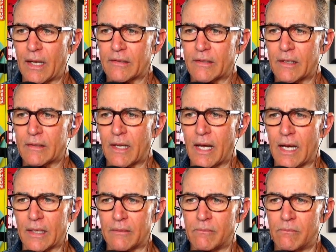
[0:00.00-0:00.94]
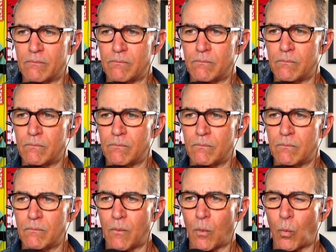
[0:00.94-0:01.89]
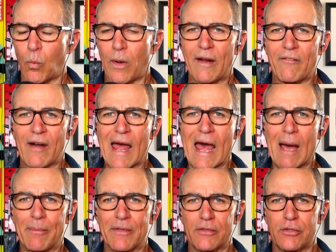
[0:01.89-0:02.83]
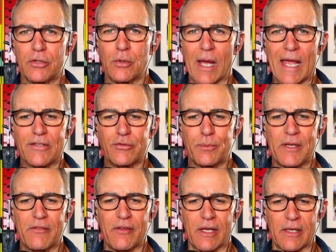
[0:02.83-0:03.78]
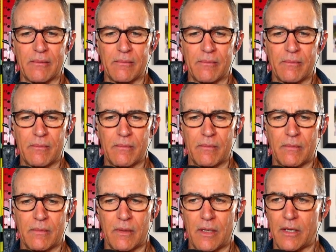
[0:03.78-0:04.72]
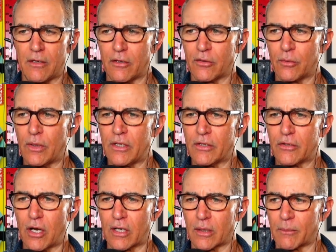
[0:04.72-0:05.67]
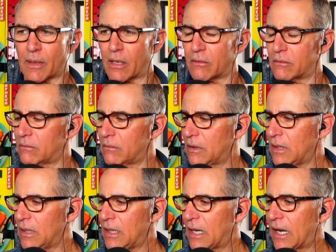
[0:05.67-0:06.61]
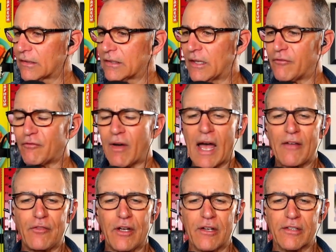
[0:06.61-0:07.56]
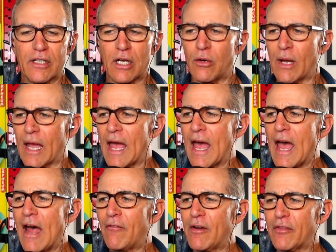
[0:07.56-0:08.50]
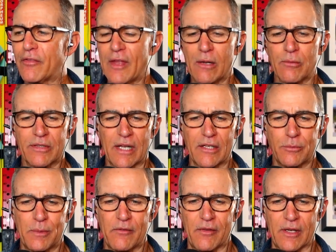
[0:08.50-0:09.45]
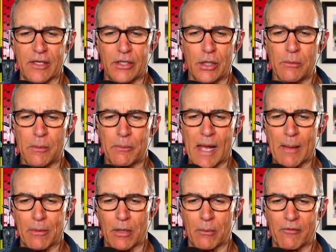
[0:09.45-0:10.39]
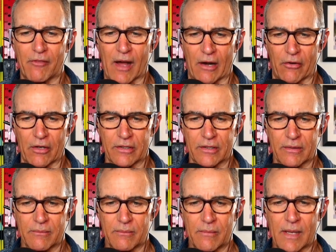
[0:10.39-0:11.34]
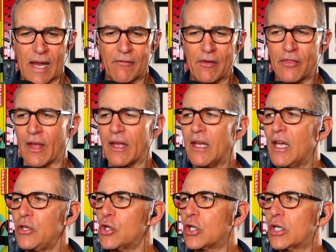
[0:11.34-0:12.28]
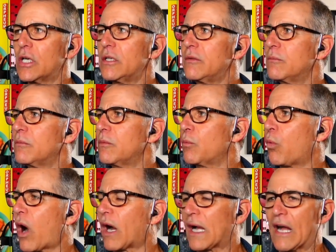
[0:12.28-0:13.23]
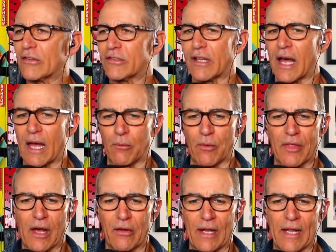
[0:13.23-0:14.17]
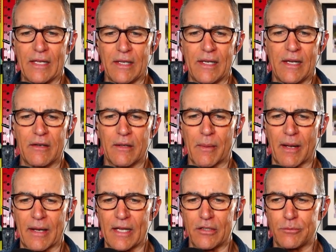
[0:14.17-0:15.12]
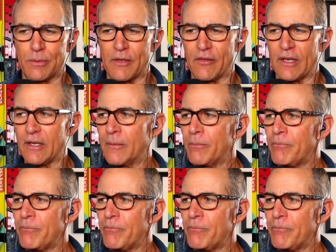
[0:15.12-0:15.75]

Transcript: I said, Don, whatever happened to H P V? And he goes, what are you talking about? And I said, five years ago, everything was H P V, human papillomavirus, everything. You couldn't walk outside without hearing about H P V.